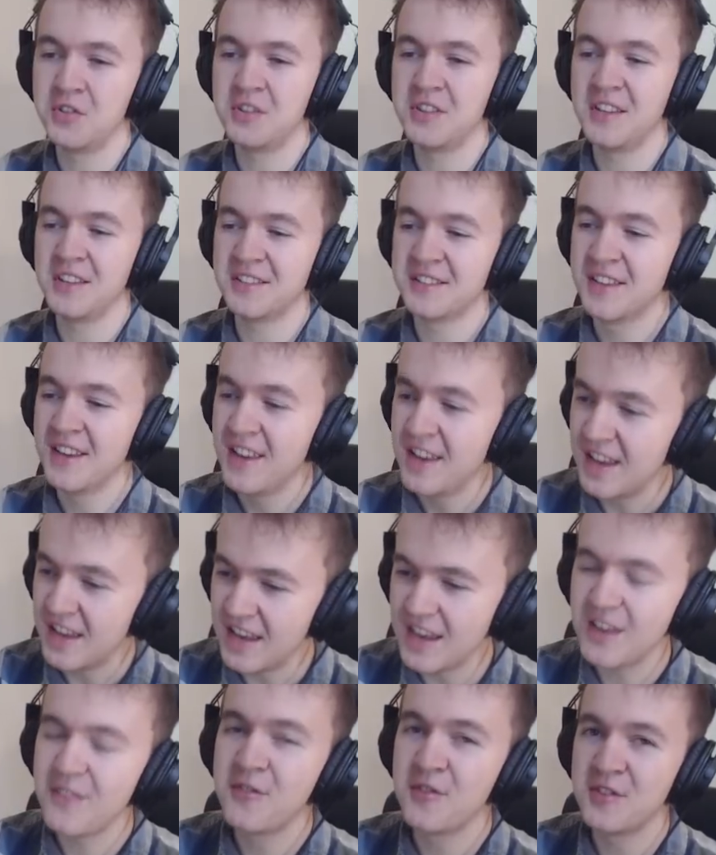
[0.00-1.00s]
enjoyed this.
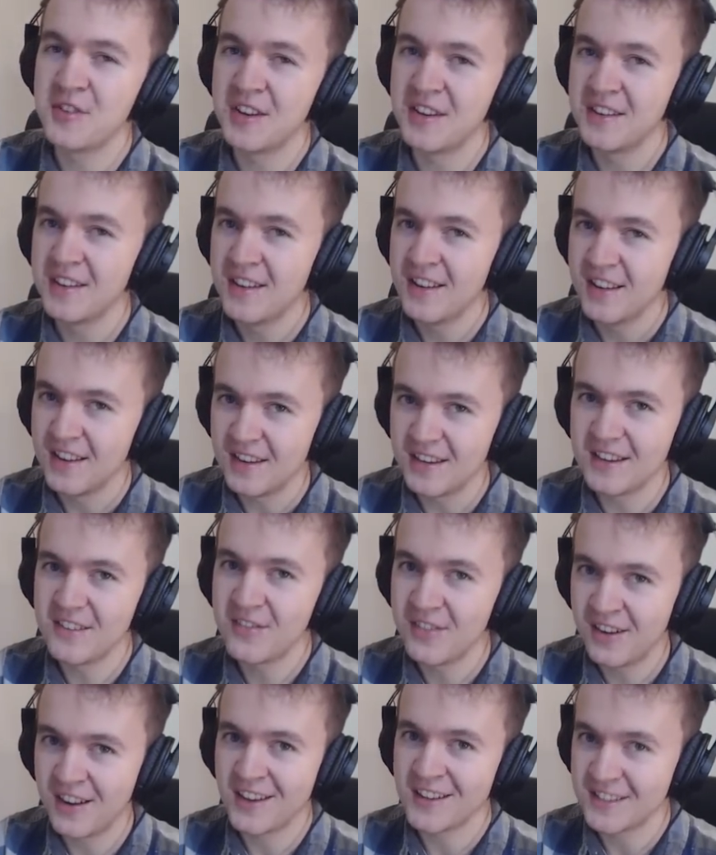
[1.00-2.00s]
If you did,
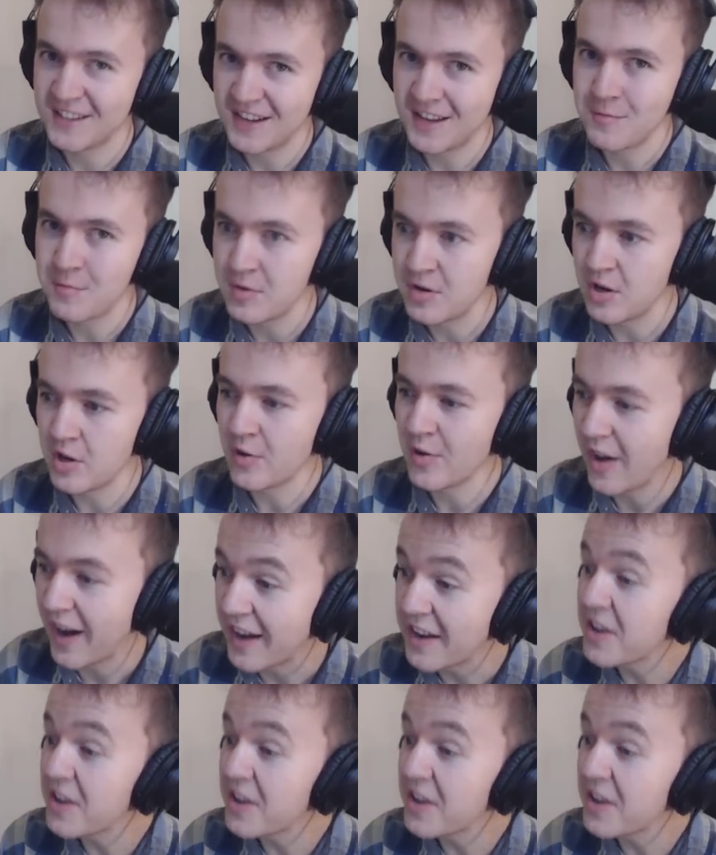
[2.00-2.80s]
leave a like to let me know.